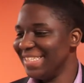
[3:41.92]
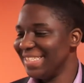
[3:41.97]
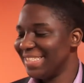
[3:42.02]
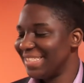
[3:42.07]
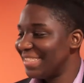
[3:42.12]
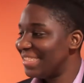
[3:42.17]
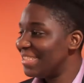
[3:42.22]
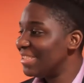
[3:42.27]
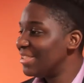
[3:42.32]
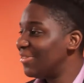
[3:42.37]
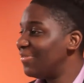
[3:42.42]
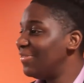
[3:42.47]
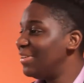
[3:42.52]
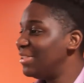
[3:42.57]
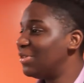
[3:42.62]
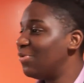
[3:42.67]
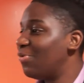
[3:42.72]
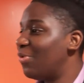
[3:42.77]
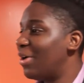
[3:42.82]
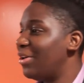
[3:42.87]
is the
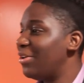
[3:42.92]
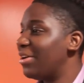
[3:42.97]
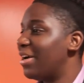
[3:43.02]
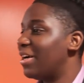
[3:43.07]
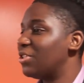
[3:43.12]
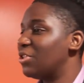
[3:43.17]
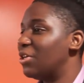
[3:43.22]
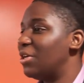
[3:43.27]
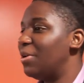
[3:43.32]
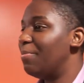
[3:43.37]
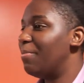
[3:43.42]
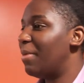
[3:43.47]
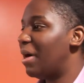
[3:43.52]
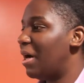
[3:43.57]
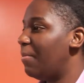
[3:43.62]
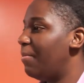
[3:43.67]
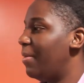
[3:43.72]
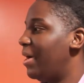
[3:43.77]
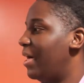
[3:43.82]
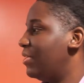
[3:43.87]
reason why you guys are in
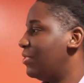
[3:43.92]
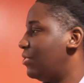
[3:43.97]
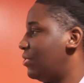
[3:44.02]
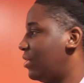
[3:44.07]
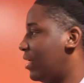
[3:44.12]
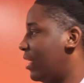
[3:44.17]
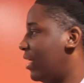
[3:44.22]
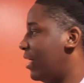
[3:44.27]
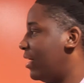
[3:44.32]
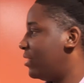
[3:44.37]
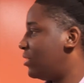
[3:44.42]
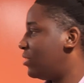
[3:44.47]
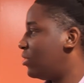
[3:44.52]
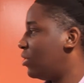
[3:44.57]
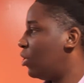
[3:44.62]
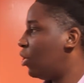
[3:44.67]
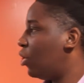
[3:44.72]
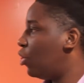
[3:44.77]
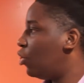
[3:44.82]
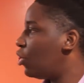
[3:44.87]
my masterclass.
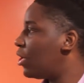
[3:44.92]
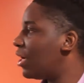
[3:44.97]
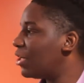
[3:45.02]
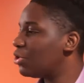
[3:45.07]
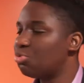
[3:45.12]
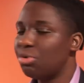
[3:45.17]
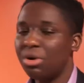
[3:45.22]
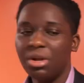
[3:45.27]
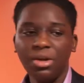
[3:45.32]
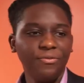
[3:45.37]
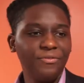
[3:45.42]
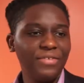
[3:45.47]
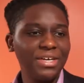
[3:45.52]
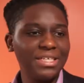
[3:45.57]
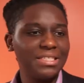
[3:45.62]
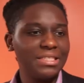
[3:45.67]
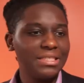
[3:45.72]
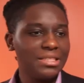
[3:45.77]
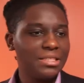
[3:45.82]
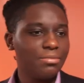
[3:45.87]
You guys wanna
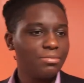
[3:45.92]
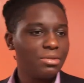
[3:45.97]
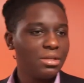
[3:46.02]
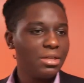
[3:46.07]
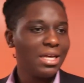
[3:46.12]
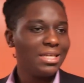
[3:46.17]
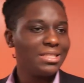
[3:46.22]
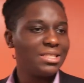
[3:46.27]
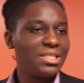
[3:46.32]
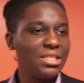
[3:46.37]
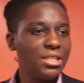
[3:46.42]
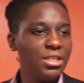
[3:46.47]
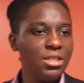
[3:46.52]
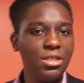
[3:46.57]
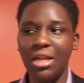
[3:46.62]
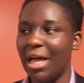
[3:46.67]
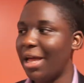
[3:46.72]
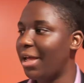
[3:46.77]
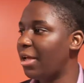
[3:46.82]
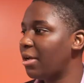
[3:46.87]
invest in something that
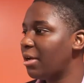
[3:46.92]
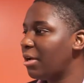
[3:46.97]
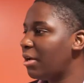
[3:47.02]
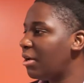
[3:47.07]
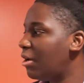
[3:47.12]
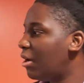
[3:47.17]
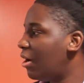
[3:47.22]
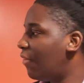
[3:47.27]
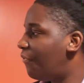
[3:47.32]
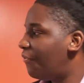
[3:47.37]
seems like a